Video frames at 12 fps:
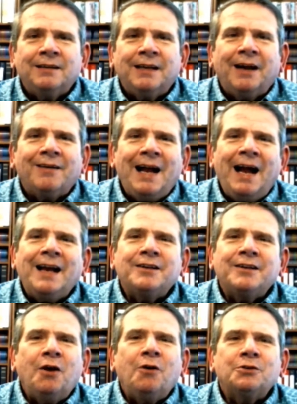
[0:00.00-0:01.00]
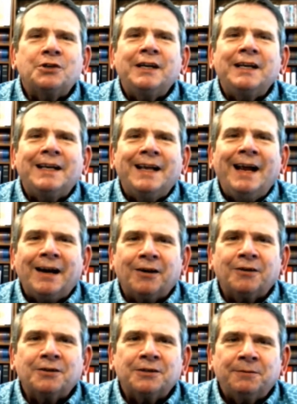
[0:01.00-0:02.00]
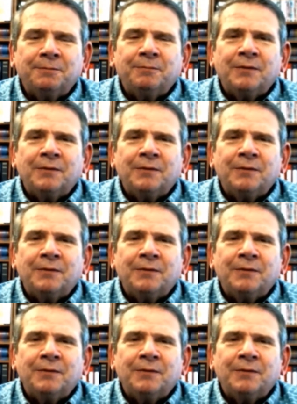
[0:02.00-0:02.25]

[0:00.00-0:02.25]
Now, God knows and He cares.